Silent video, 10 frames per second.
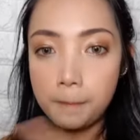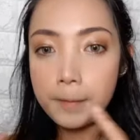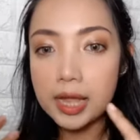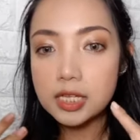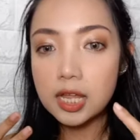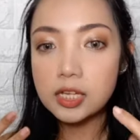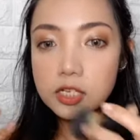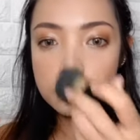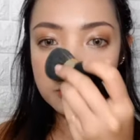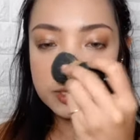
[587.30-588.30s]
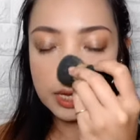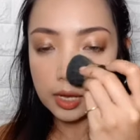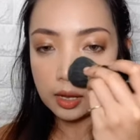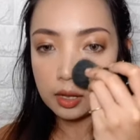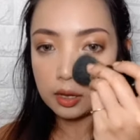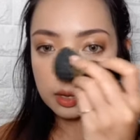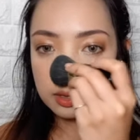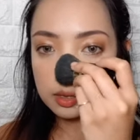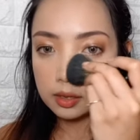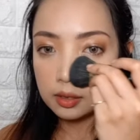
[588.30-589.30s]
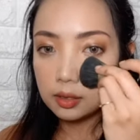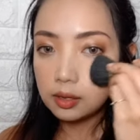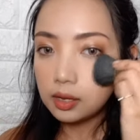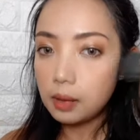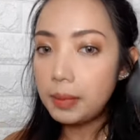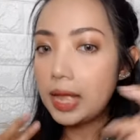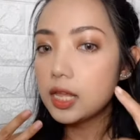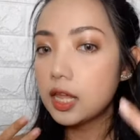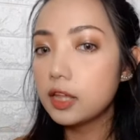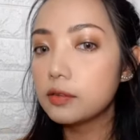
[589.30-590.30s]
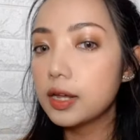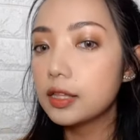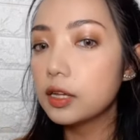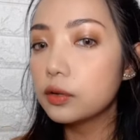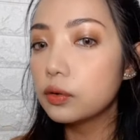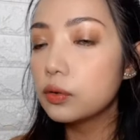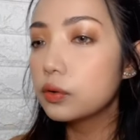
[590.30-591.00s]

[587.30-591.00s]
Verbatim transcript: My skin just looks like a mannequin right now.